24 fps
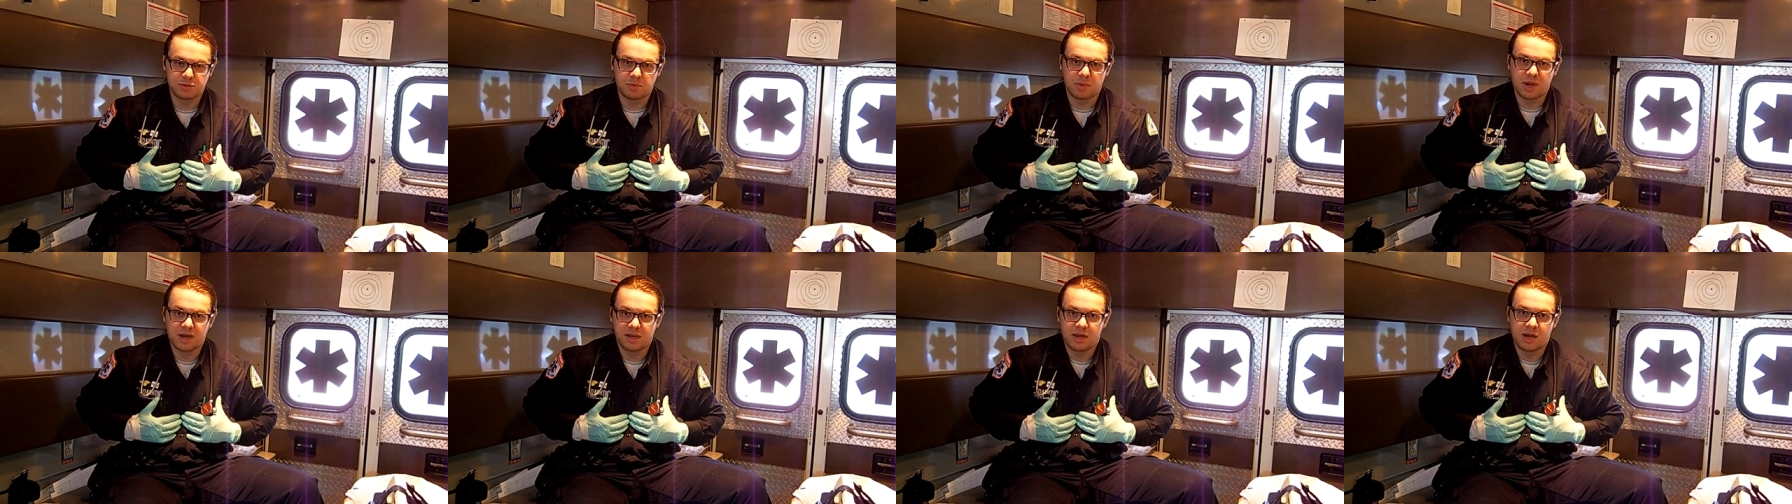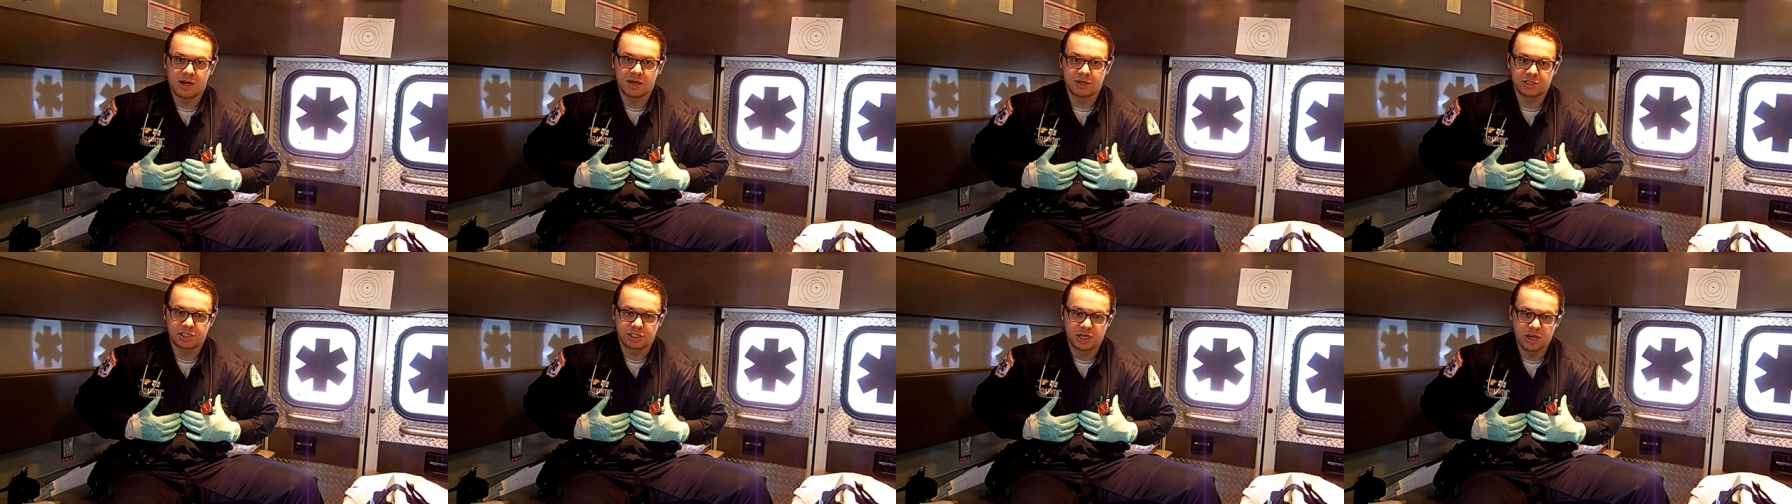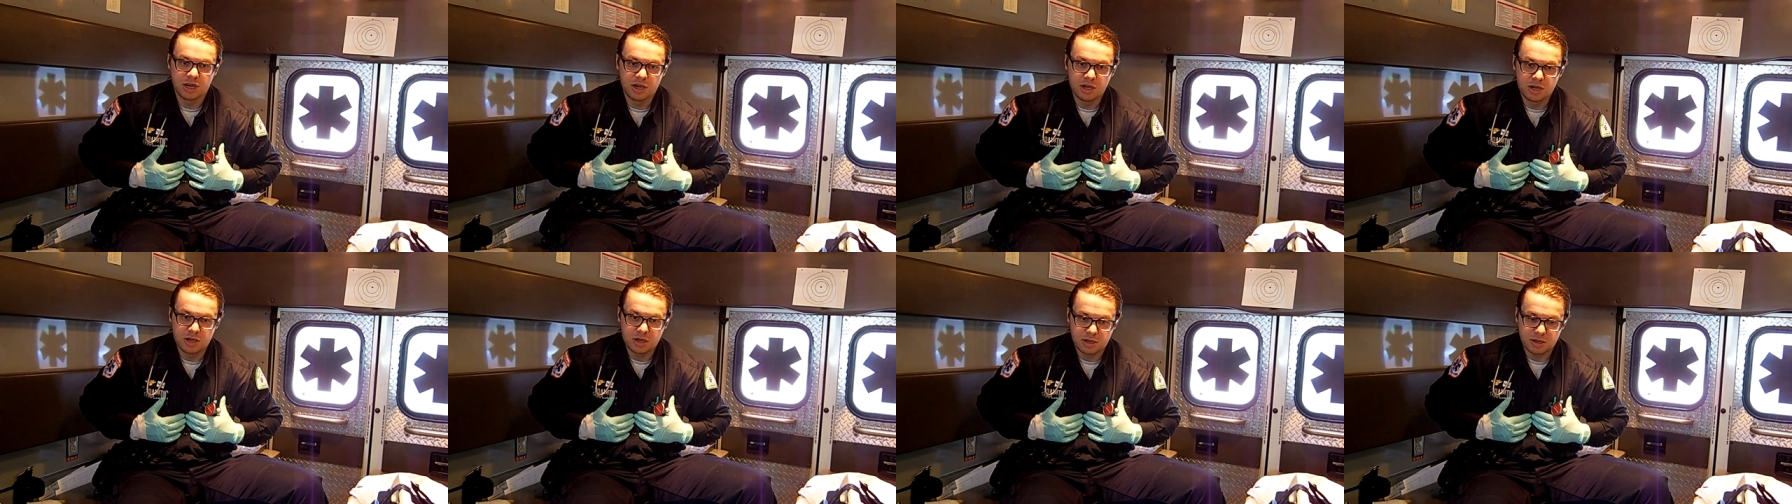my lungs
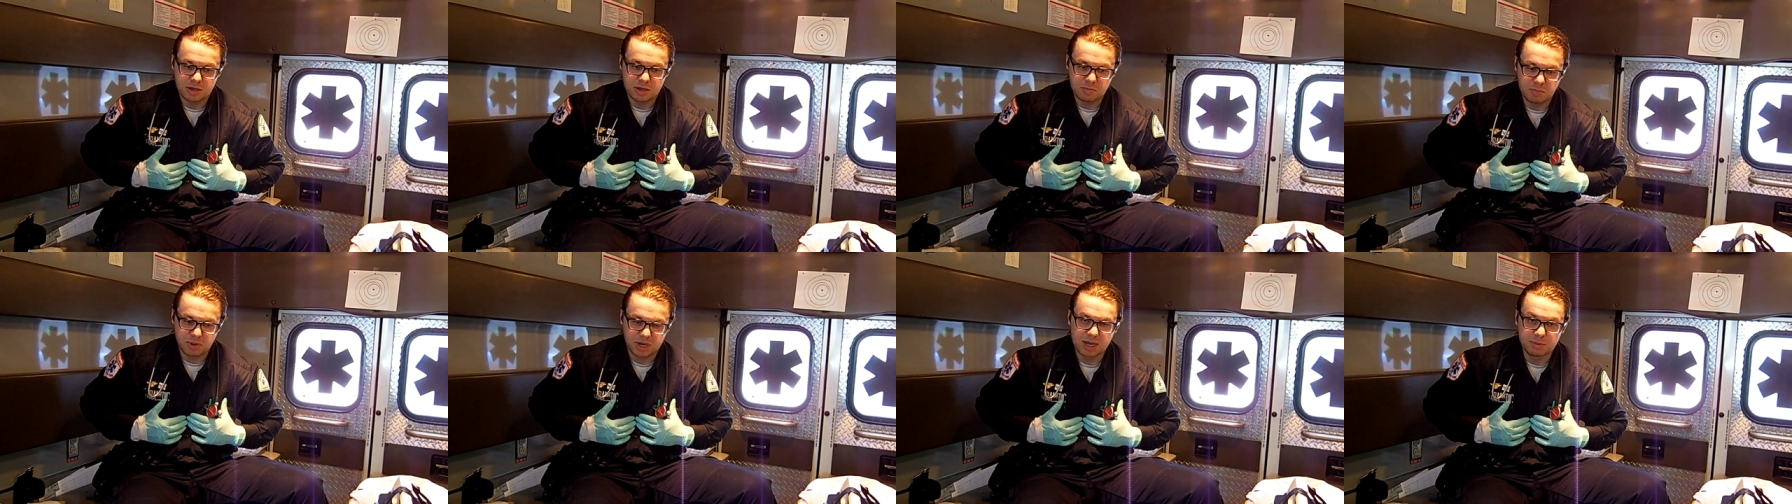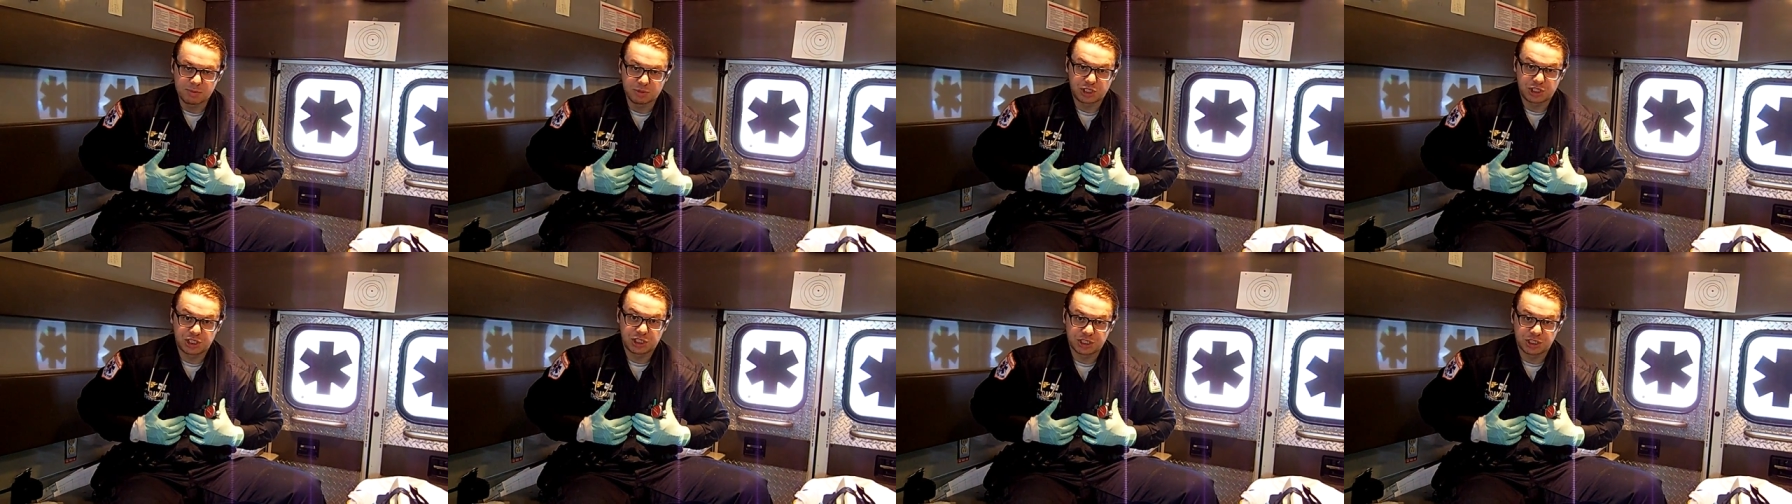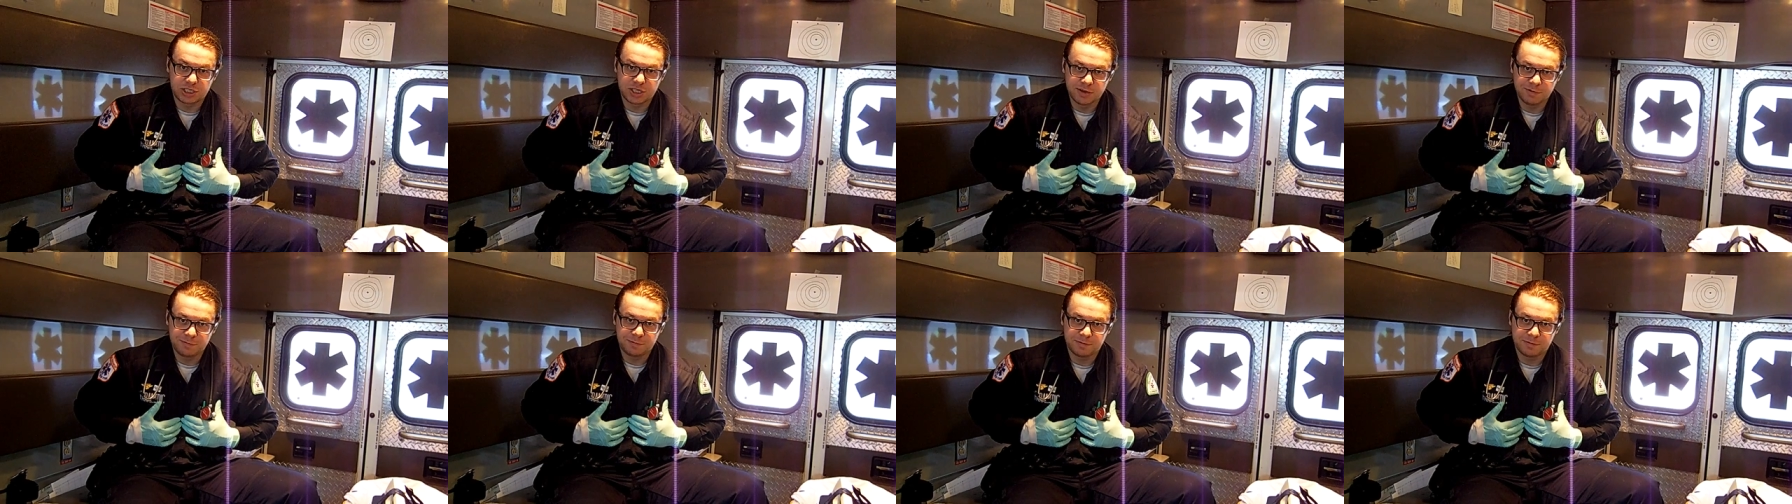become
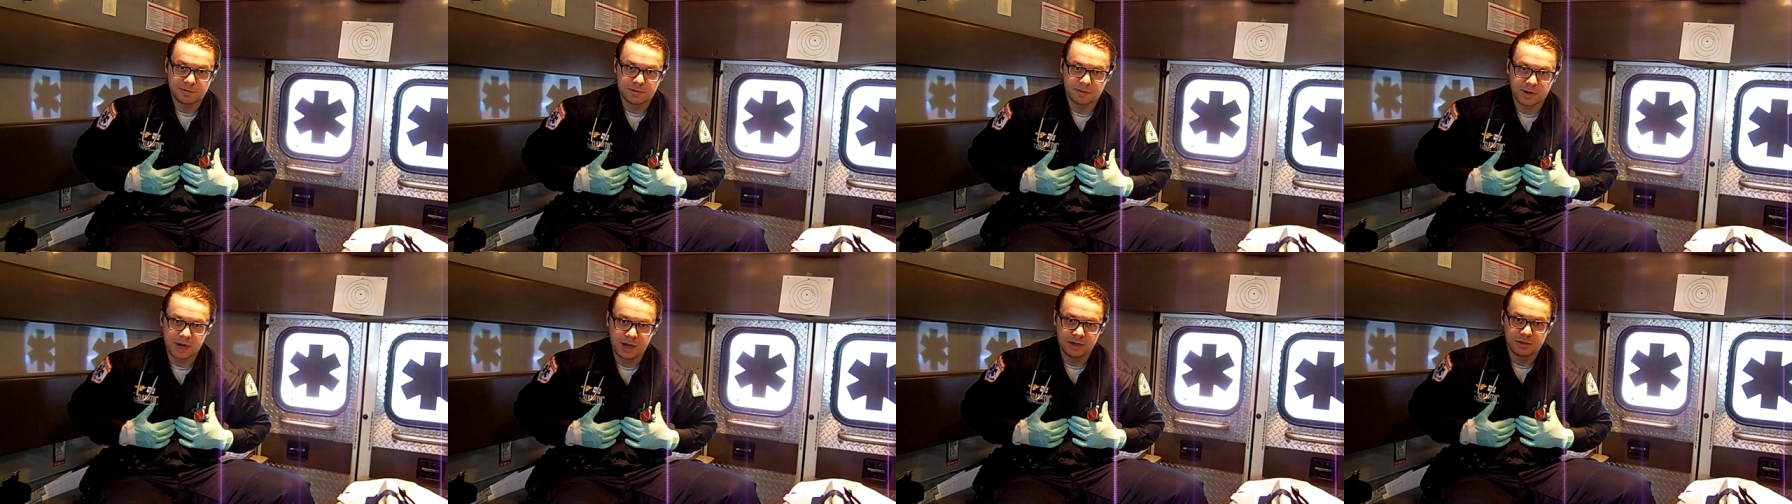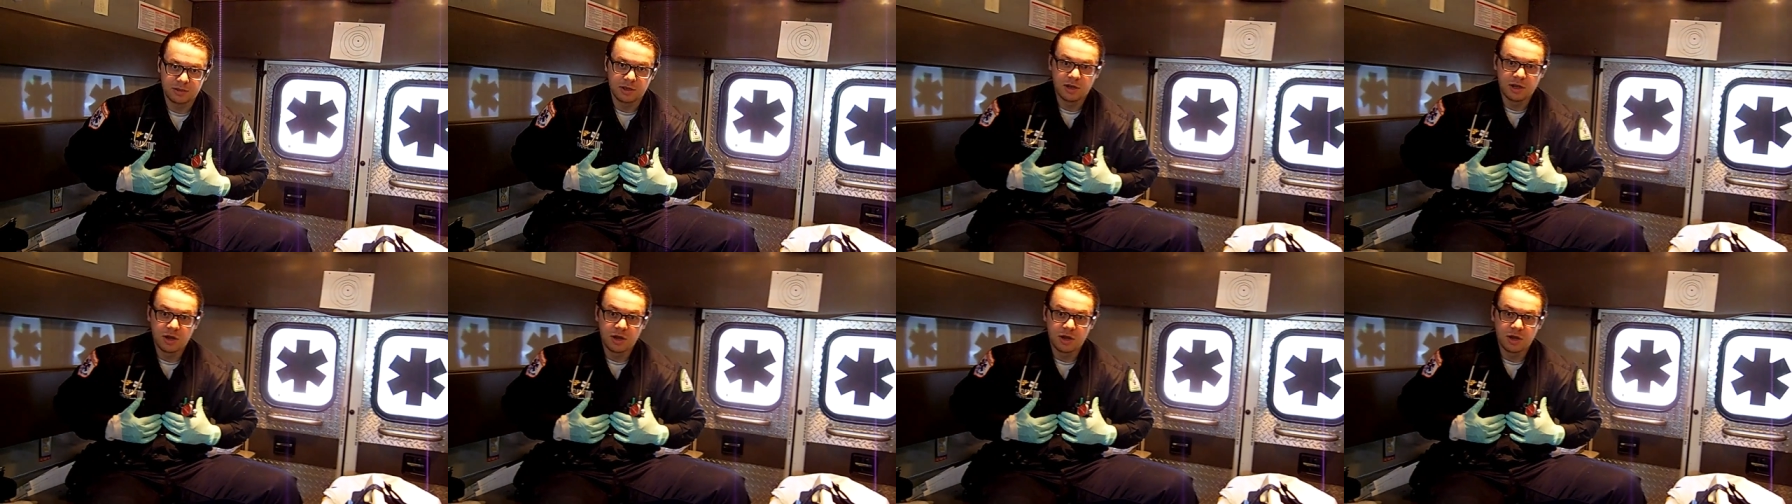stiff, right?